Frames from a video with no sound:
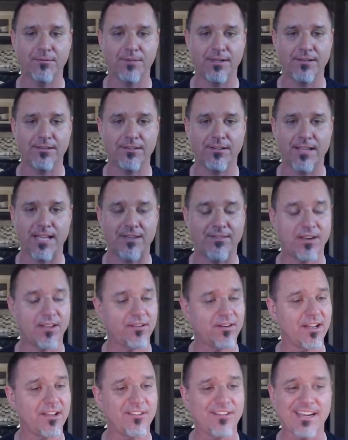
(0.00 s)
We still have
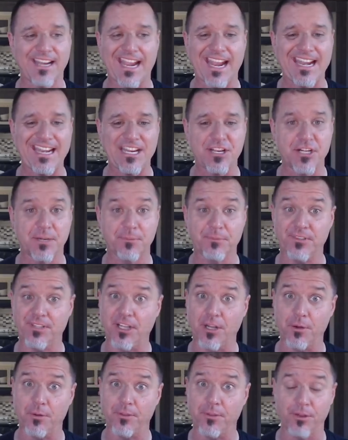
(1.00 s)
another 180 jumps
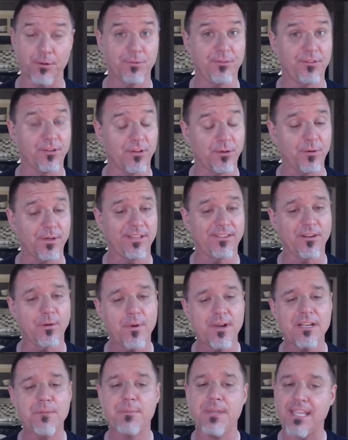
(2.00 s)
to go, though, so it's
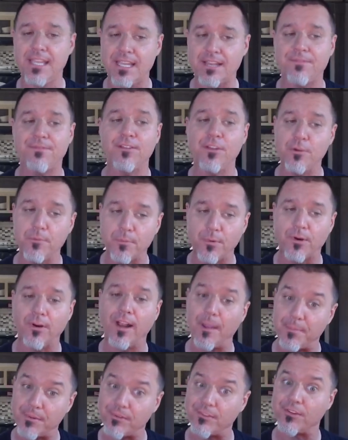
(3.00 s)
going to be a few
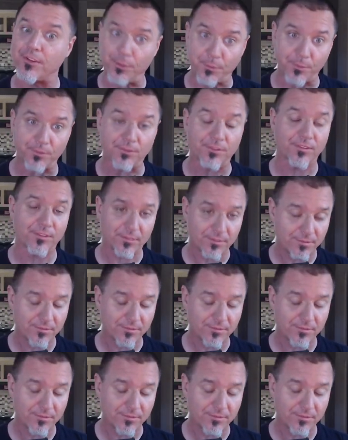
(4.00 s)
more episodes,